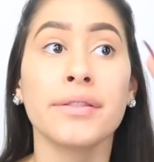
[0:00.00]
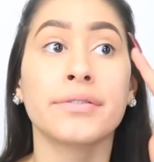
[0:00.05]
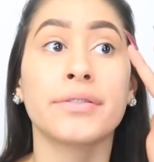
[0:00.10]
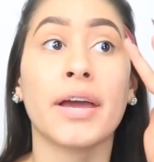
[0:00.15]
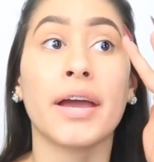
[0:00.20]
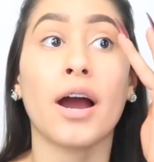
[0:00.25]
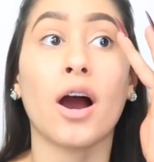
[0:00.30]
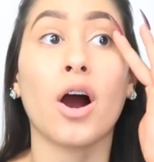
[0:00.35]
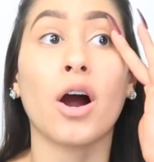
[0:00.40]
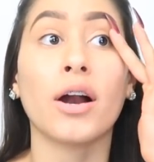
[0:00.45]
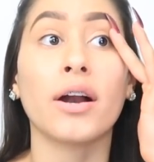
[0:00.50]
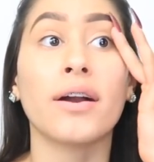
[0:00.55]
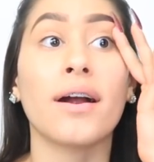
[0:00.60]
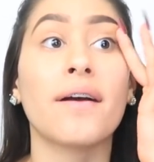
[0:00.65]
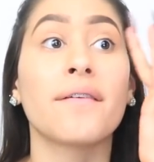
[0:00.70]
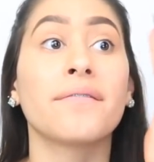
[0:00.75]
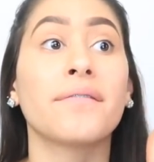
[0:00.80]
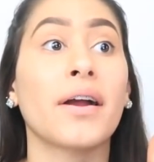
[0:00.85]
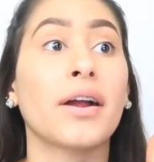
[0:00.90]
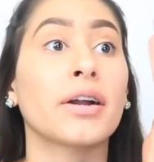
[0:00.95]
They
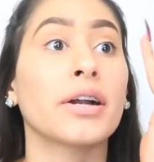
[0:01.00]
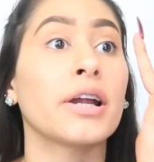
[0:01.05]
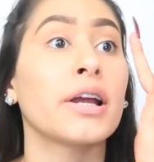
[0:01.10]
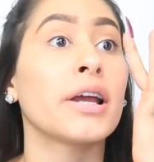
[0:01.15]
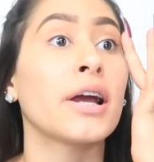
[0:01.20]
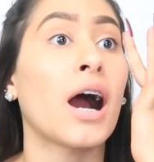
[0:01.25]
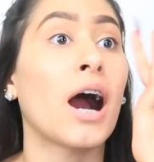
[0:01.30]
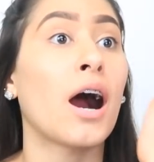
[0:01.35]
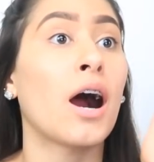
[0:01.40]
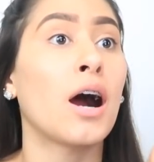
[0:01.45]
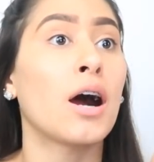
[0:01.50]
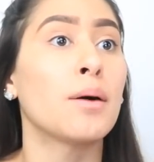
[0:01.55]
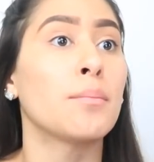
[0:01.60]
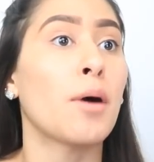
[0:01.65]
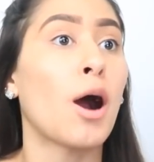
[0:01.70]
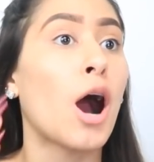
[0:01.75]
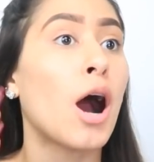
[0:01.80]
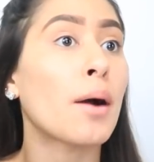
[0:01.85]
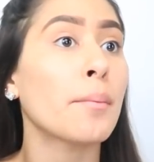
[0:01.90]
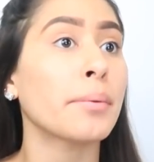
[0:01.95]
are very
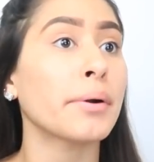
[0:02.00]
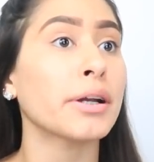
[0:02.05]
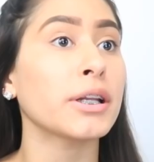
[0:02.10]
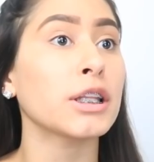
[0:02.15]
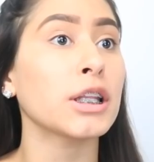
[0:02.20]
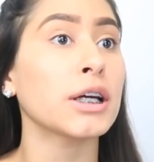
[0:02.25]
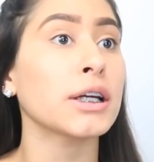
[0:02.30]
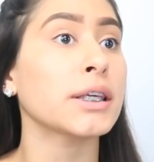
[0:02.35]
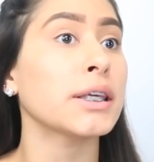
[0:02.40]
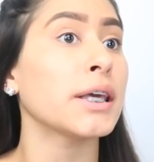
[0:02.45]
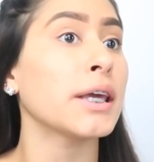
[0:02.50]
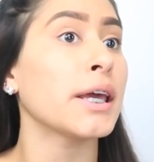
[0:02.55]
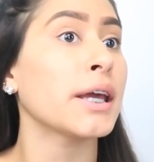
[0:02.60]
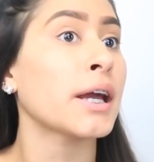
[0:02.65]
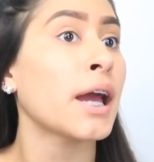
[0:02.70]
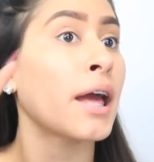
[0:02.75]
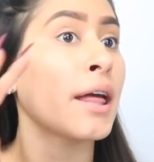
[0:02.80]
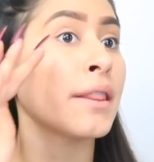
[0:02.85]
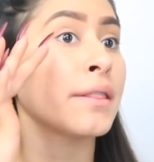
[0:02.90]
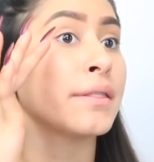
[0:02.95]
ombre
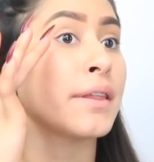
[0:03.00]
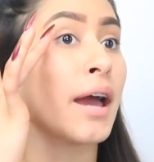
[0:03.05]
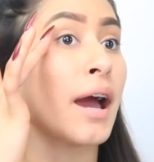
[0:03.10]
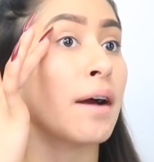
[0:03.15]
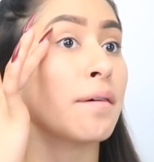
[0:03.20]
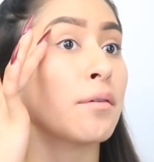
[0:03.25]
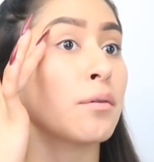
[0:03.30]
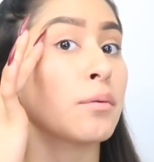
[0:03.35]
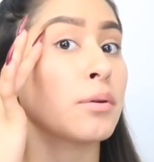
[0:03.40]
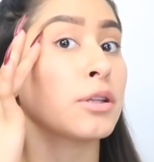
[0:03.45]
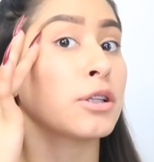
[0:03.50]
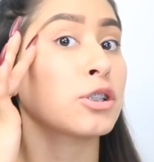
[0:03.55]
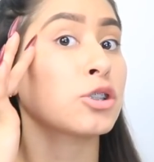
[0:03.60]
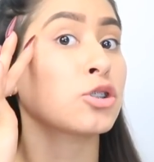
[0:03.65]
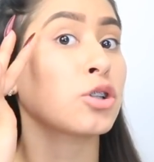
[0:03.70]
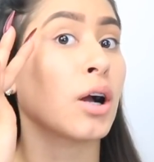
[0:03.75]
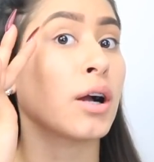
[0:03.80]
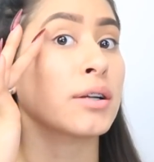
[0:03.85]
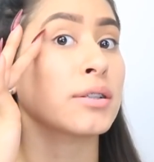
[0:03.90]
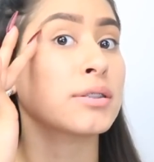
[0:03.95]
looking. They have a really
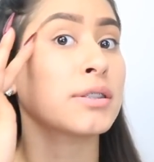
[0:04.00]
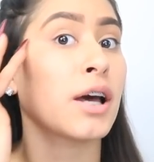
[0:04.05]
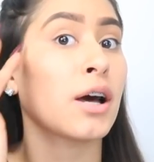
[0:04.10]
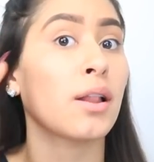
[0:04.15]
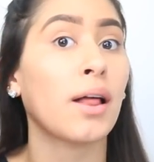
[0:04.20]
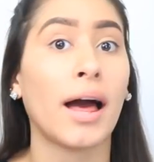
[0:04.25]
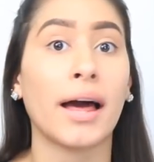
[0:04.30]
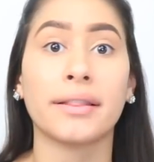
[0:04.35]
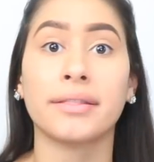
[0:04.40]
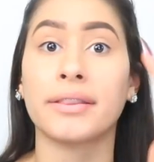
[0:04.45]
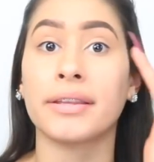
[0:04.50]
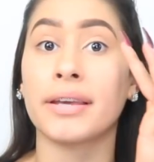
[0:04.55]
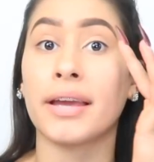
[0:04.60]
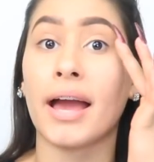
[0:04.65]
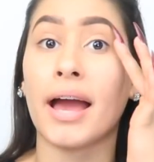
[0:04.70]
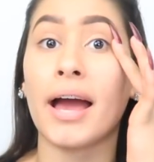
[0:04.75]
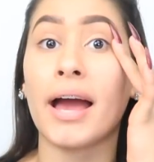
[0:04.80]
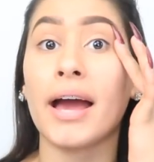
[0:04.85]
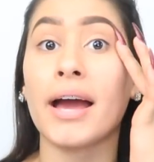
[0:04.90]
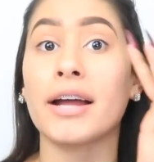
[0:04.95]
strong tail at the
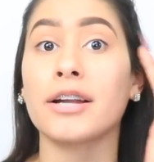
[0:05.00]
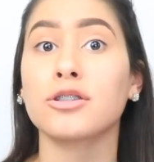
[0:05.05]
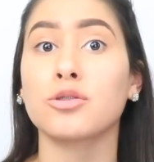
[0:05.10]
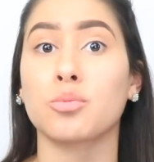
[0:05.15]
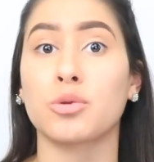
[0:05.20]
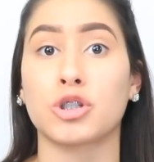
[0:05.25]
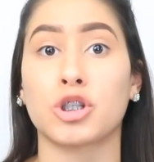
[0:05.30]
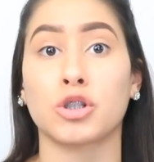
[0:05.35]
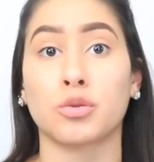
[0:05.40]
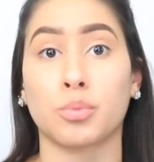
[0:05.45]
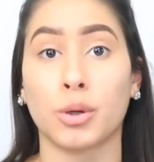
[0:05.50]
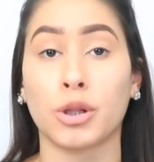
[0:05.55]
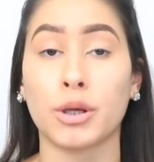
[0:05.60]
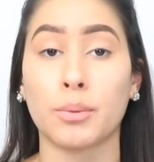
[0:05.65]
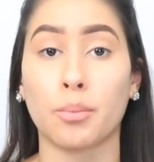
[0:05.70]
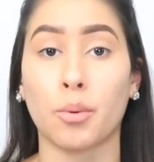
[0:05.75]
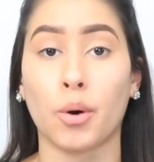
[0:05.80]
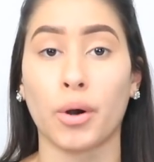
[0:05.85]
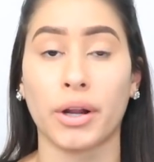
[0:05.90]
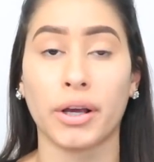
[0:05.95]
ends, which is really
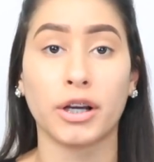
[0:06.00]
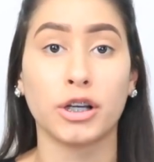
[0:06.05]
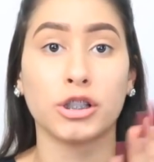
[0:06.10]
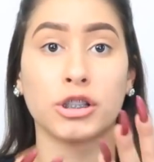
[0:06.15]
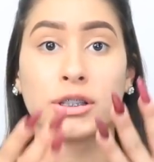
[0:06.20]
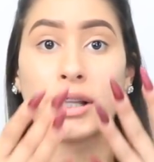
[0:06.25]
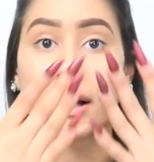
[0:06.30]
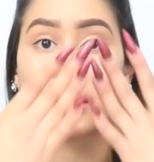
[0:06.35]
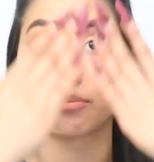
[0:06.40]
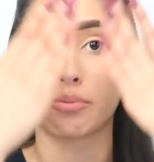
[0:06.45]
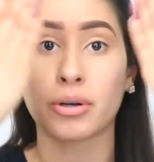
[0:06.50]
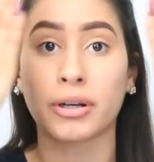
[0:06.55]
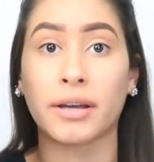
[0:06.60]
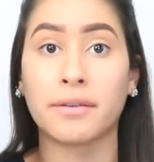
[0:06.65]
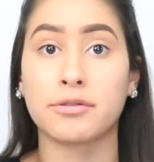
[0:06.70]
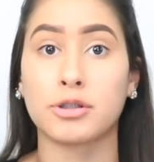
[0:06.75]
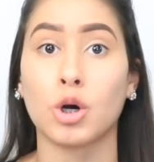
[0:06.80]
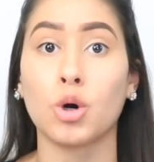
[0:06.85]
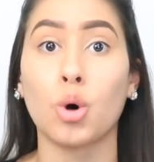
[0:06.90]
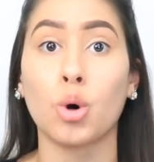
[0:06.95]
important because that's what
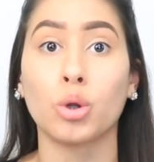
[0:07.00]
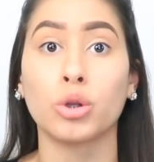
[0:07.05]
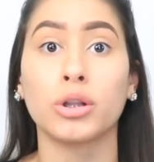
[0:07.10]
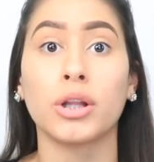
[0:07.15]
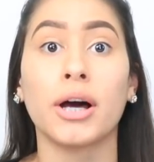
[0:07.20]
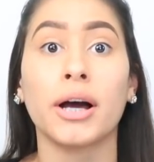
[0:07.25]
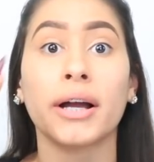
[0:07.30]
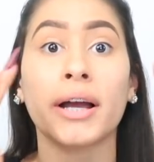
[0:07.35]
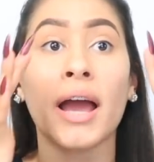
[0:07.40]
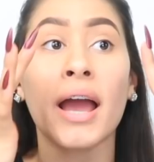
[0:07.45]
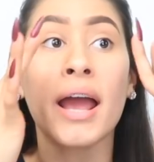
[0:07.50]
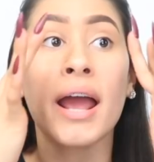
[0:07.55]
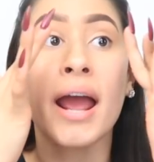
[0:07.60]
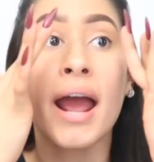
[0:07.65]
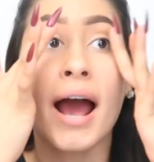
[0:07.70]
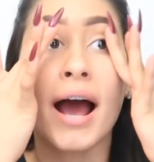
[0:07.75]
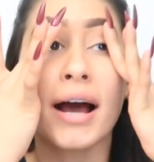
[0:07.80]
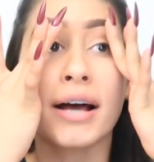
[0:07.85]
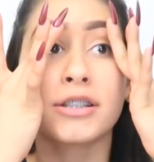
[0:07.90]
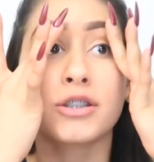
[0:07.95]
gives the whole look. It
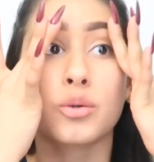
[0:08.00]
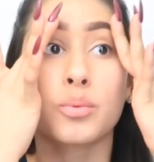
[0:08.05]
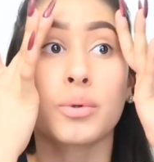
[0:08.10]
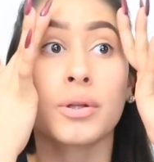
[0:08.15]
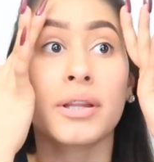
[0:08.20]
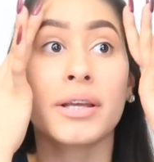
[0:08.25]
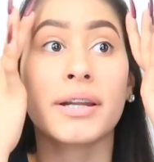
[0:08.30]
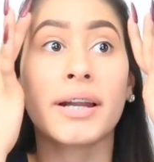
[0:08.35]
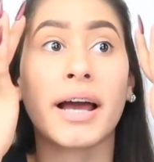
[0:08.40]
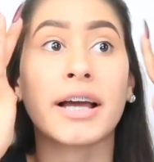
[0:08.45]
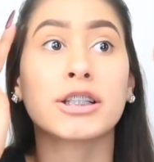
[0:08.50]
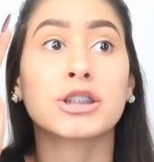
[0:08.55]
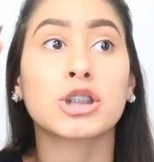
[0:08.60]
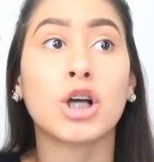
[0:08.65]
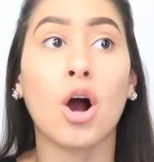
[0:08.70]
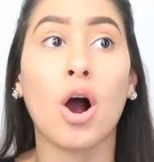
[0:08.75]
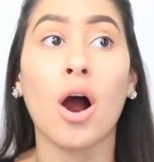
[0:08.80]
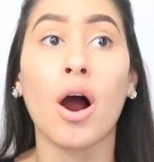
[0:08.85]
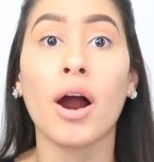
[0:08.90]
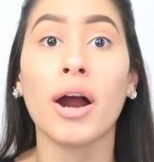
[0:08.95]
has a really nice
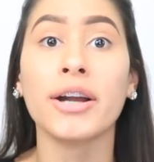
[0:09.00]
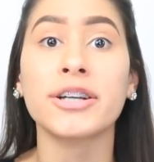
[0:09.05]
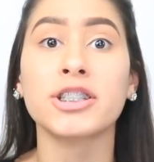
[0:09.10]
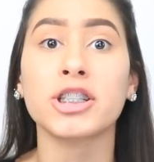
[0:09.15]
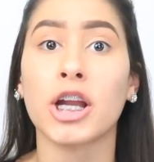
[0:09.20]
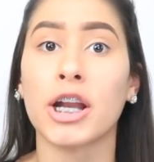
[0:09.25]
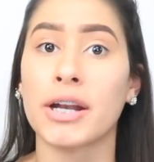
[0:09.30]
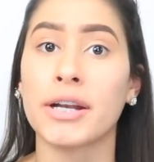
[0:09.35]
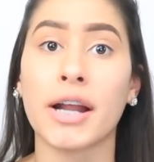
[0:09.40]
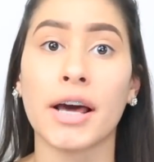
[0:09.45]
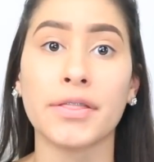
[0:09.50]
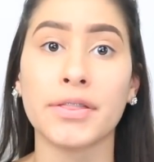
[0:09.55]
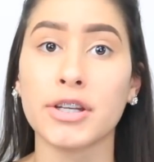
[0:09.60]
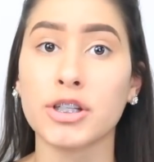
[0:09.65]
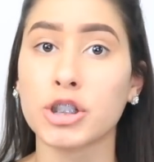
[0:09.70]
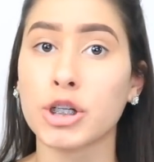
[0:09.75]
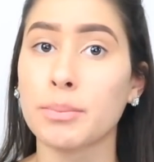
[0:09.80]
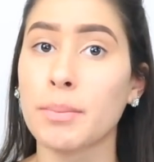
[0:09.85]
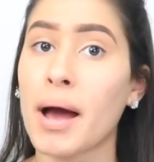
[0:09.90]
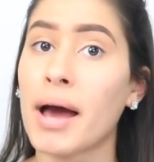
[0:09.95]
arch,
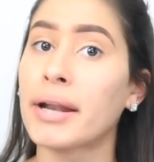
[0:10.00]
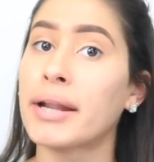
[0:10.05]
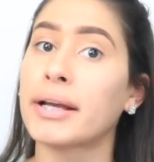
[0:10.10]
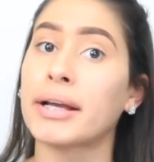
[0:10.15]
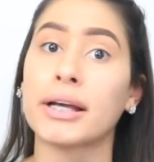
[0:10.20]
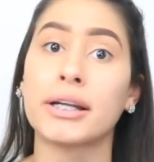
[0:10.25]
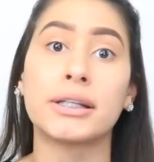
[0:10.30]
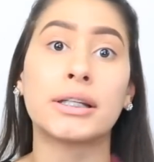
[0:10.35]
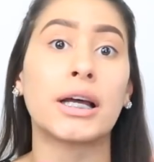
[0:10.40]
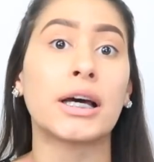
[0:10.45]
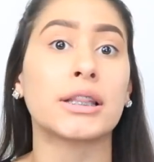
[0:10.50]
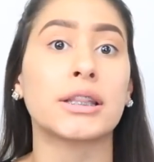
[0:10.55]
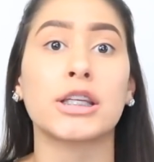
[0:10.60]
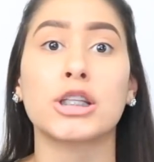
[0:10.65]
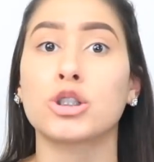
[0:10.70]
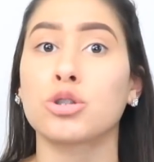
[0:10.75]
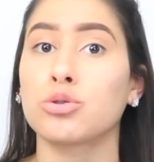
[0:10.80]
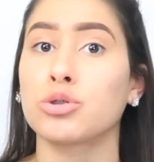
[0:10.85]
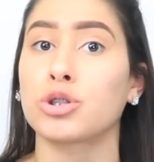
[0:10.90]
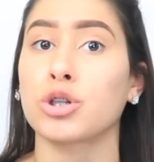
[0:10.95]
nothing dramatic, nothing
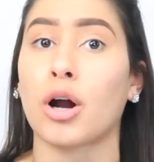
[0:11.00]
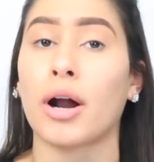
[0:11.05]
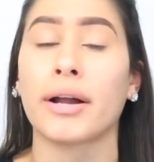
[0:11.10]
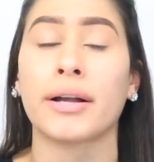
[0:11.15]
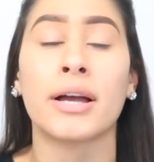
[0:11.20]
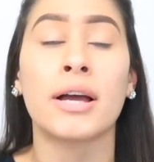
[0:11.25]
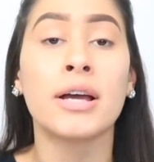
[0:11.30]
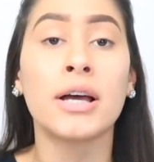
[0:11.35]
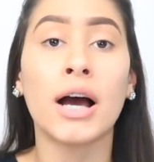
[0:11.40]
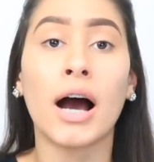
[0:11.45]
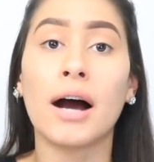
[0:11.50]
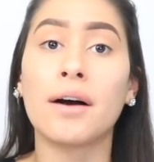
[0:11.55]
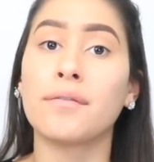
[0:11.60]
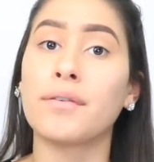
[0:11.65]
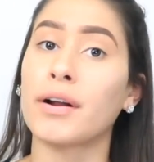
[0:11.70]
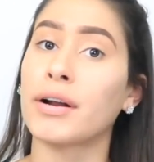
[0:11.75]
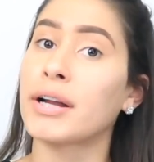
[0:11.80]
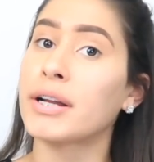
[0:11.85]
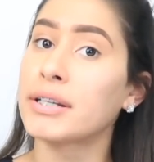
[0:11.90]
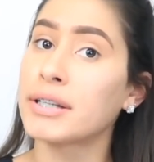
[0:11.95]
too dark. A
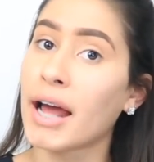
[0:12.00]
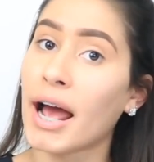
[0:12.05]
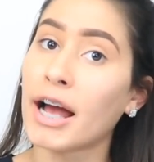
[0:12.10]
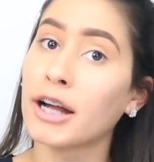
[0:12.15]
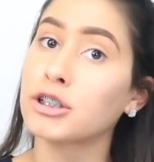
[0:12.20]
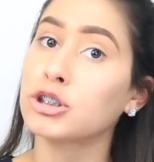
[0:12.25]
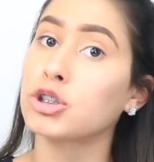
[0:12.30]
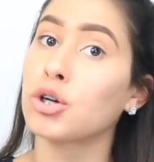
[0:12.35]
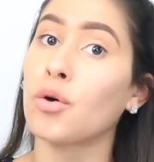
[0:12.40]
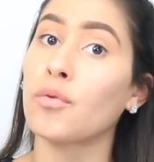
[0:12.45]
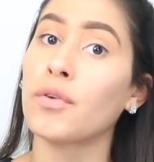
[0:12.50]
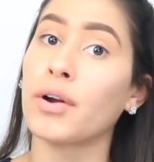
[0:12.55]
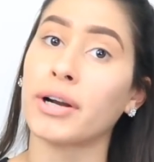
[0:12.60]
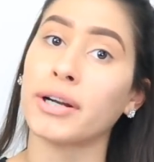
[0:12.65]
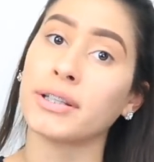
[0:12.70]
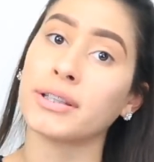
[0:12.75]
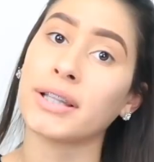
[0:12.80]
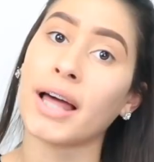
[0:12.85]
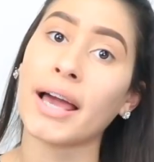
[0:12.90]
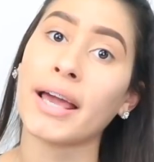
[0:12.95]
very natural,
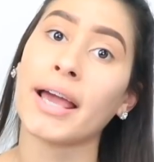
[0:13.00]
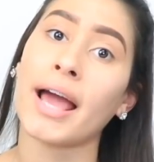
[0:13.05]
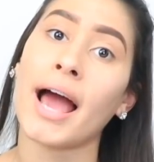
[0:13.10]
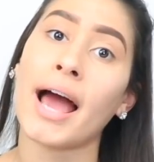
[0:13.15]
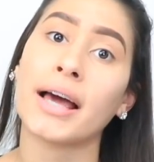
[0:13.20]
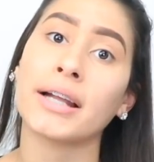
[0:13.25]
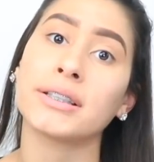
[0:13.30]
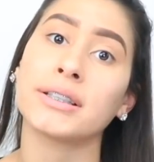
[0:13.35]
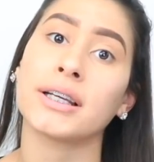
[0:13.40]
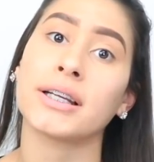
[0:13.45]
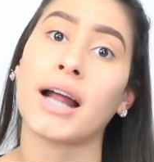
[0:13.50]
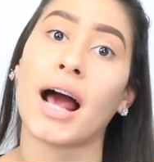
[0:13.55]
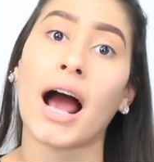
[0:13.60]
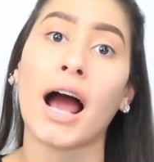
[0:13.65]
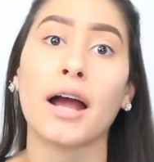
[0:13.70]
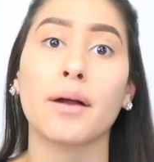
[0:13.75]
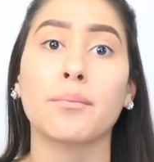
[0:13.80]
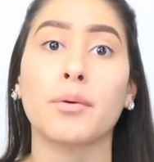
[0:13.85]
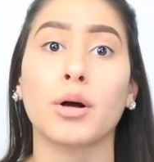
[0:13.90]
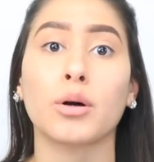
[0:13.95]
very light-handed
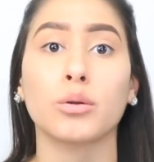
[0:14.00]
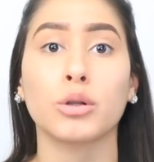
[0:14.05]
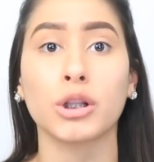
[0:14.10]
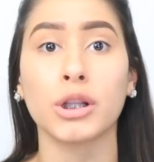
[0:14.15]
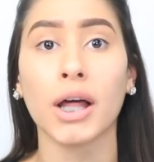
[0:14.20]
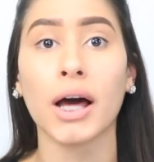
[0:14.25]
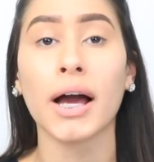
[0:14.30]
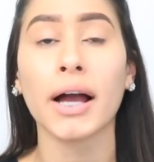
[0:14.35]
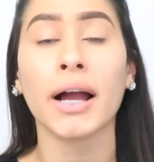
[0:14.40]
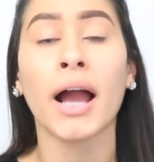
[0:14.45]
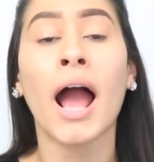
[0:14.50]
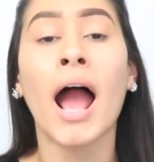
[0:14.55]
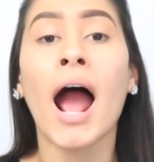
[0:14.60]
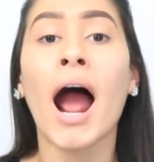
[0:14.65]
eyebrow look.